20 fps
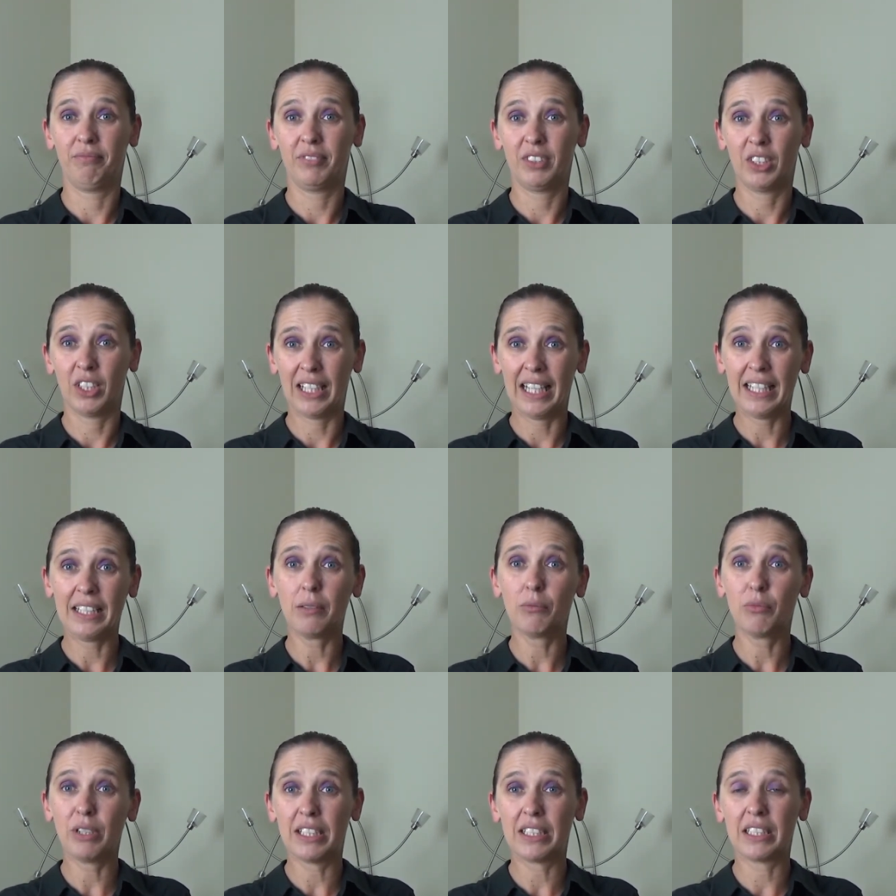So let
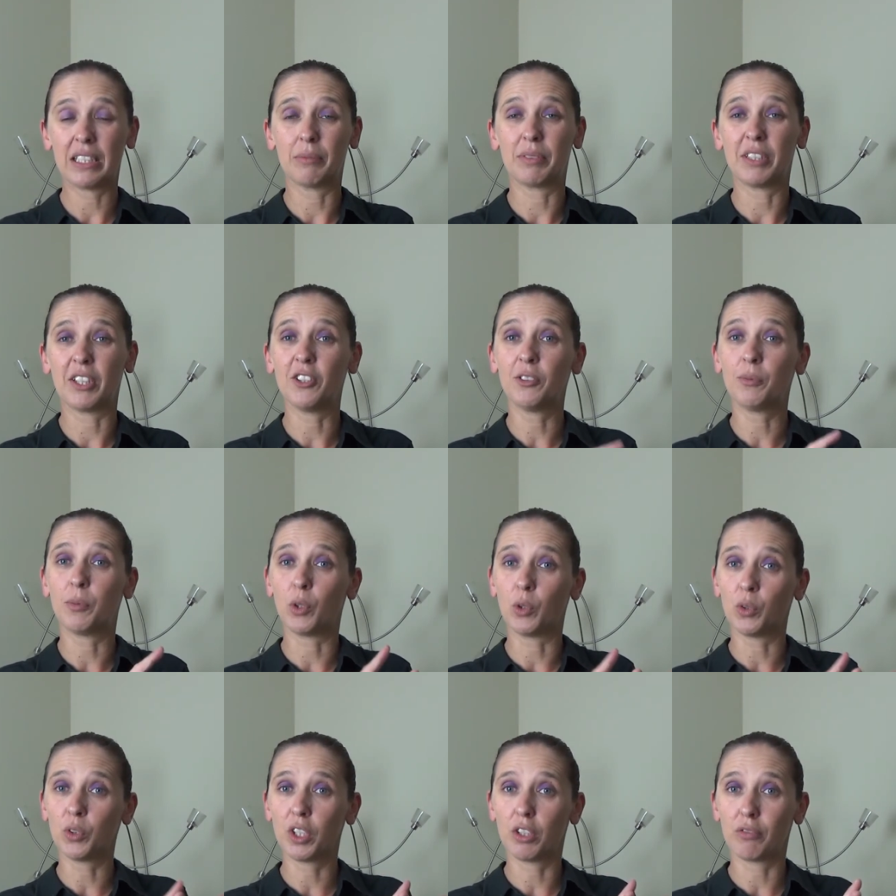them read to themselves, but
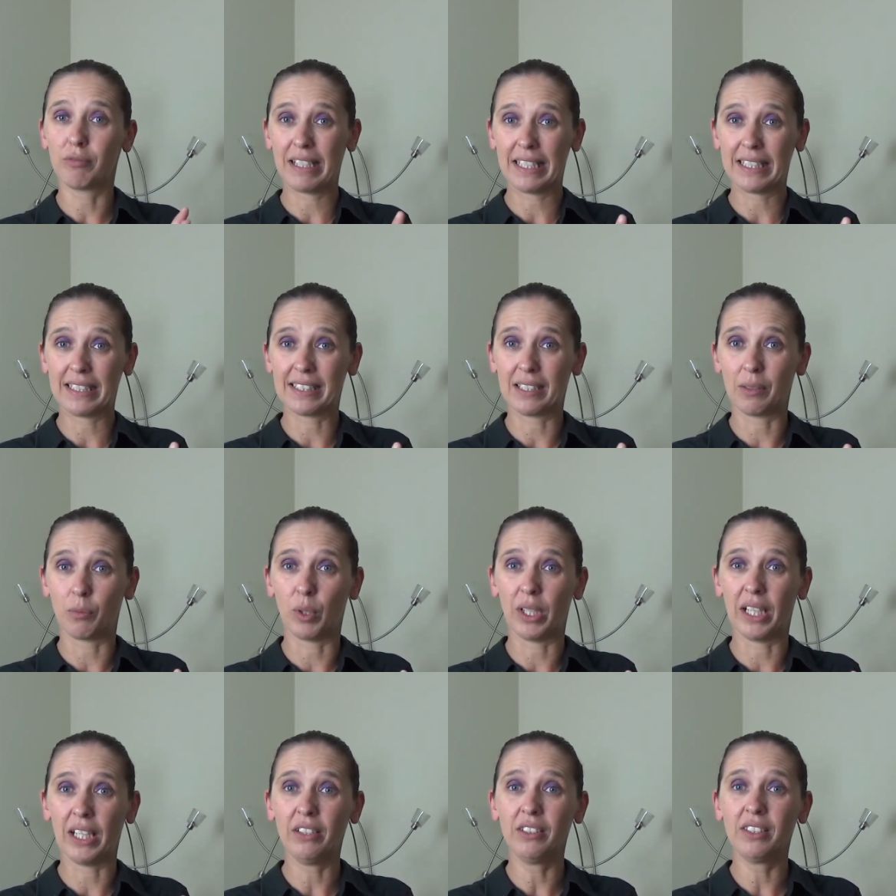also read to
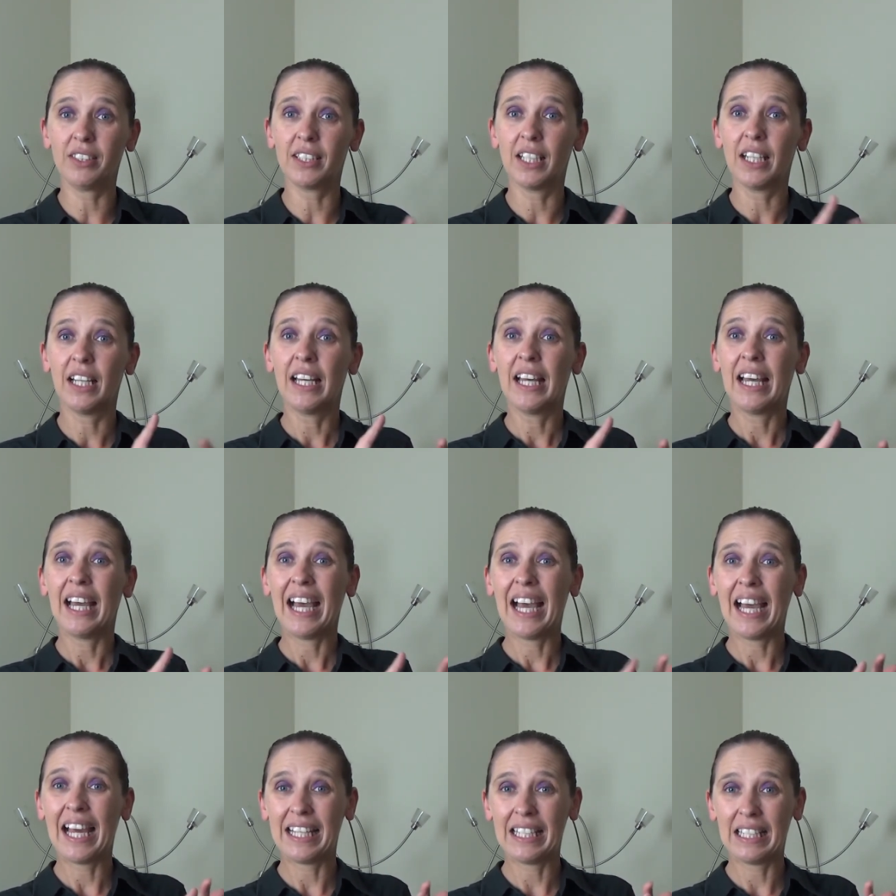someone else
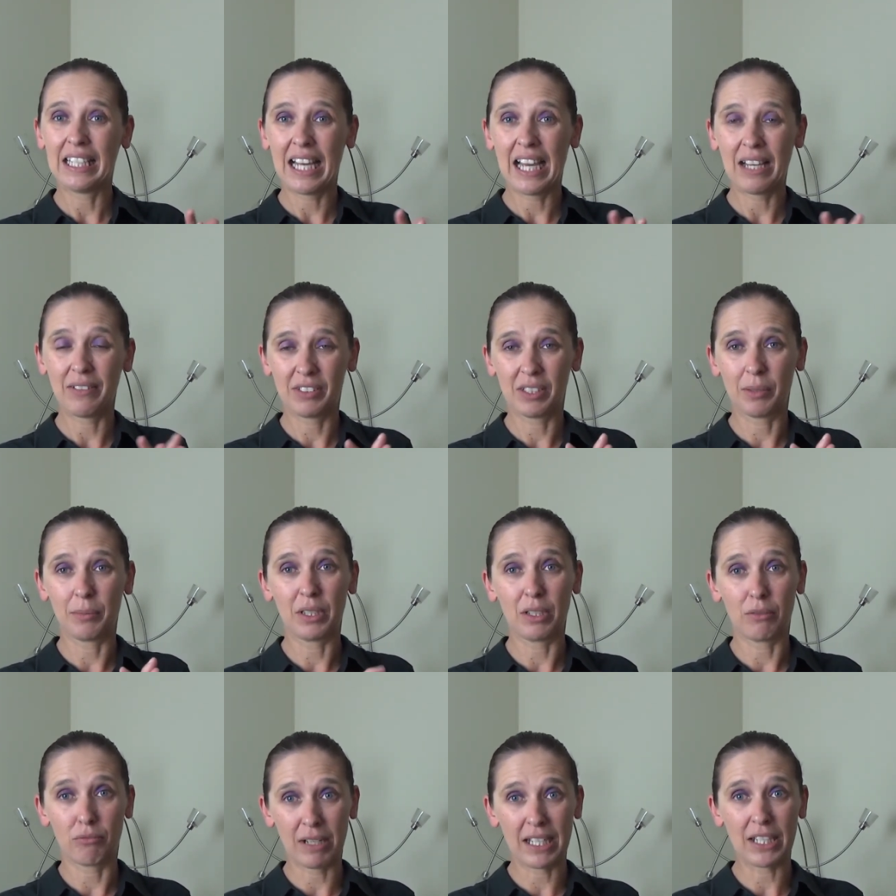and have
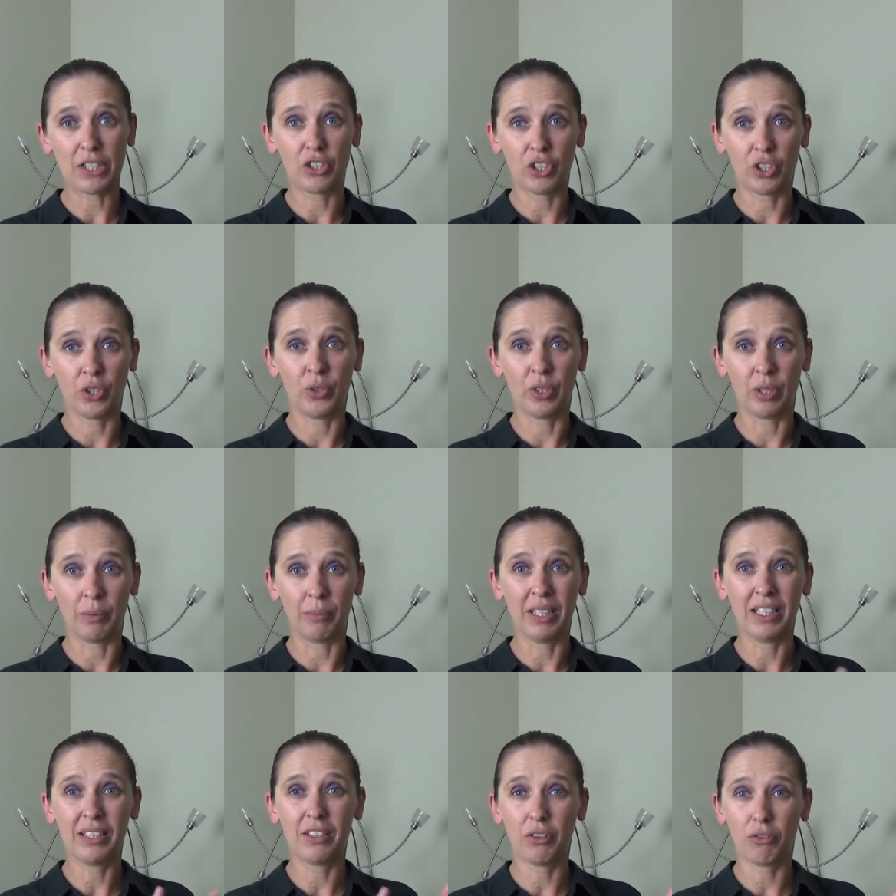somebody read to them.
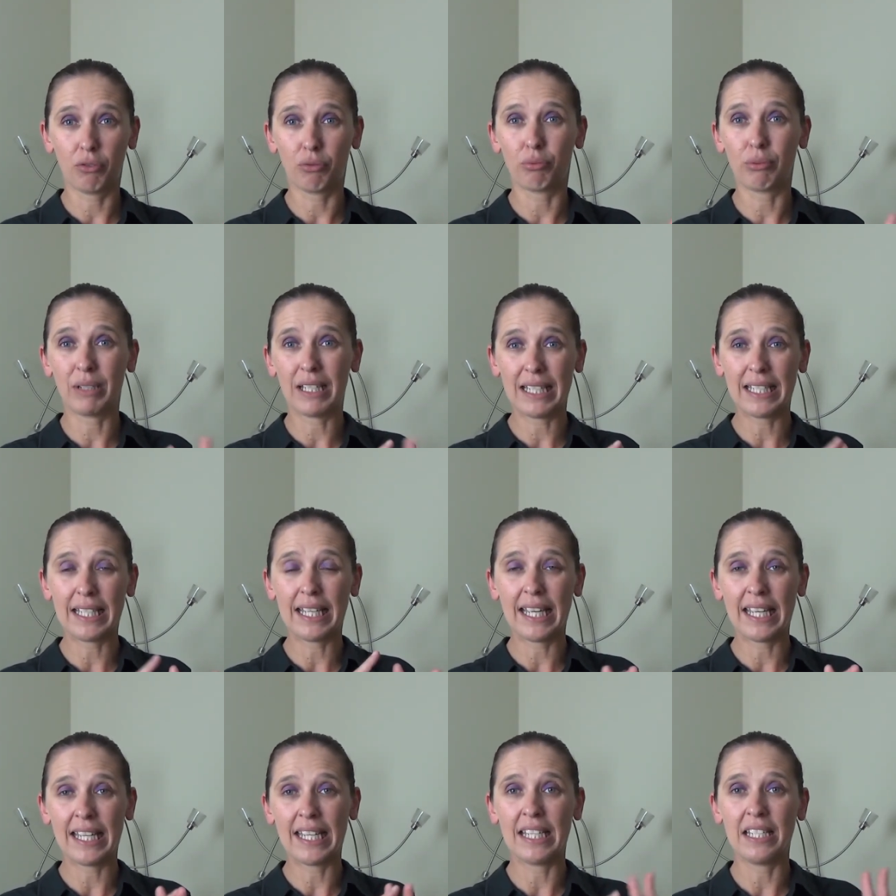They're the 3
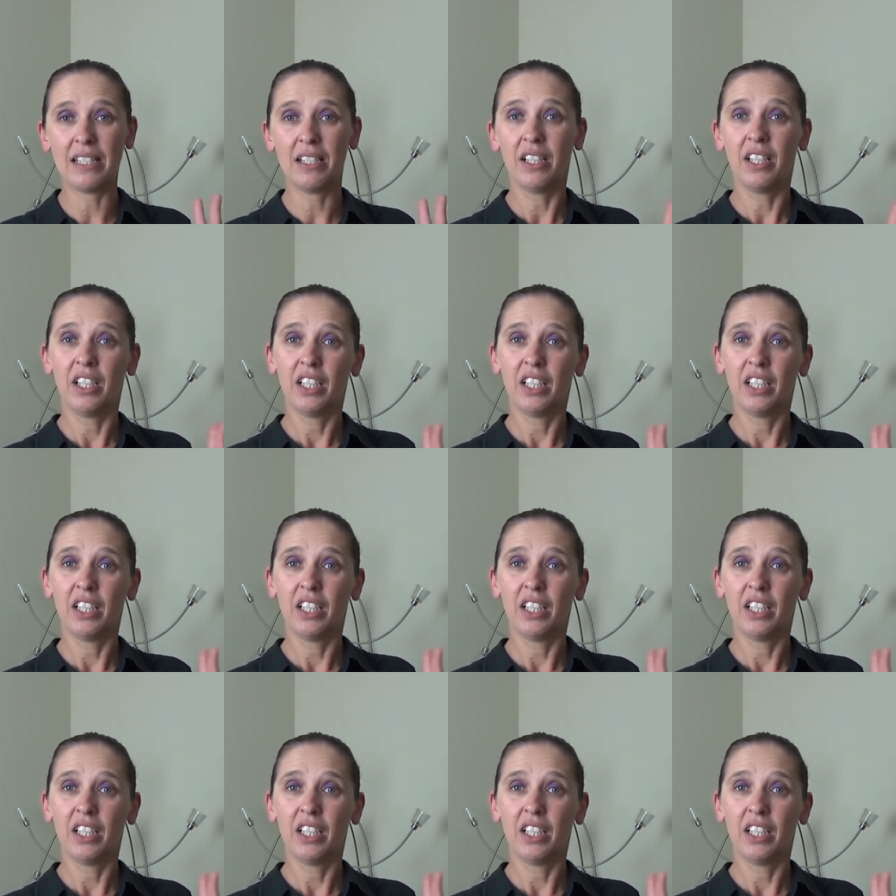key